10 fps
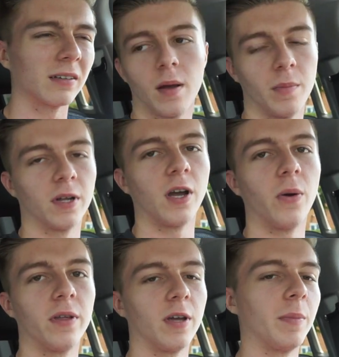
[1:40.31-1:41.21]
I'm gonna
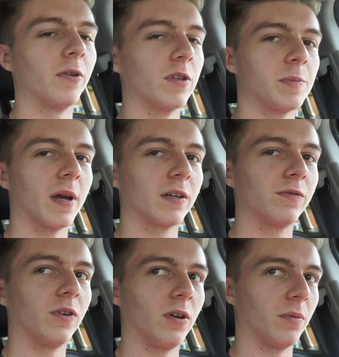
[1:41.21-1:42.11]
go in there, be
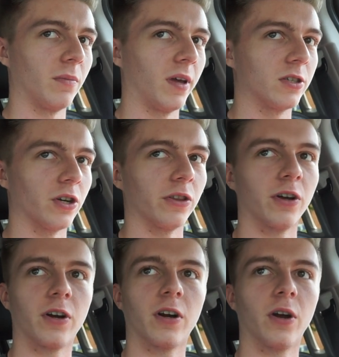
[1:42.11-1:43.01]
respectful, make sure
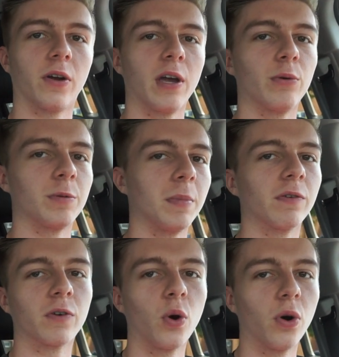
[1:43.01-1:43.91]
they're okay with me
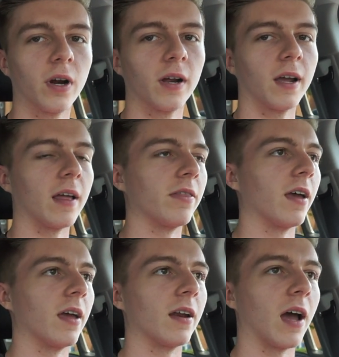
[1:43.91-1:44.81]
recording, and
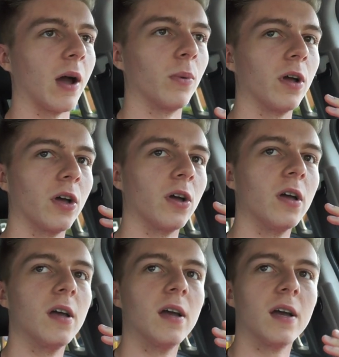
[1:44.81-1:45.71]
then I will
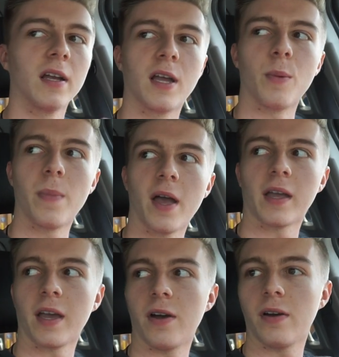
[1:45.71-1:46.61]
come
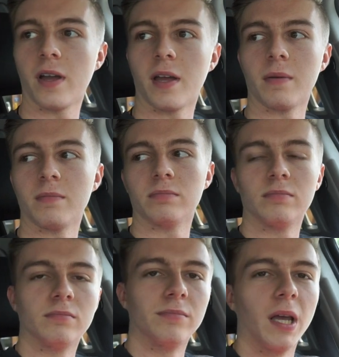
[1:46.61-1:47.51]
back out and
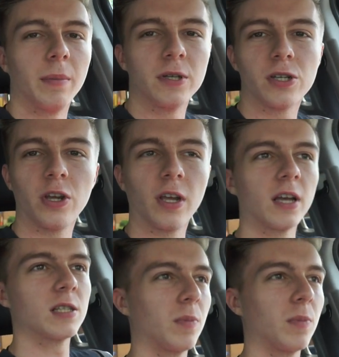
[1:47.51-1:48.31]
maybe show you guys the